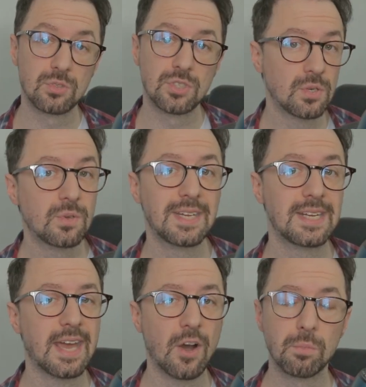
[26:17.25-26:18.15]
do
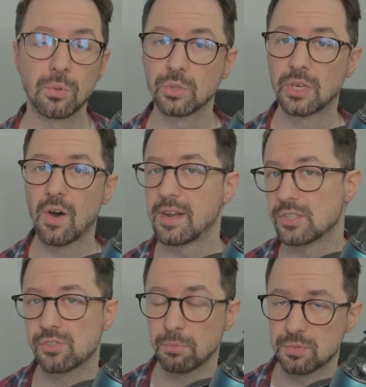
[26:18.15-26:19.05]
need help or
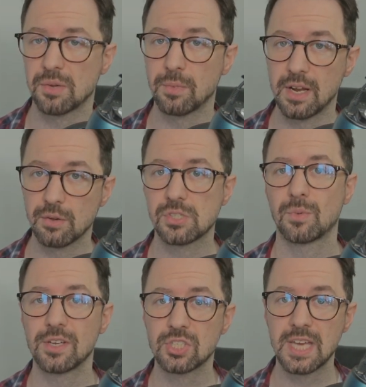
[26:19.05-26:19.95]
guidance from someone else
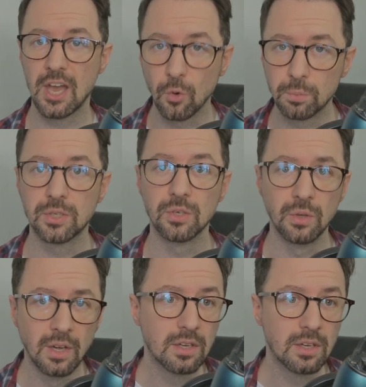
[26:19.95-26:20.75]
to actually help you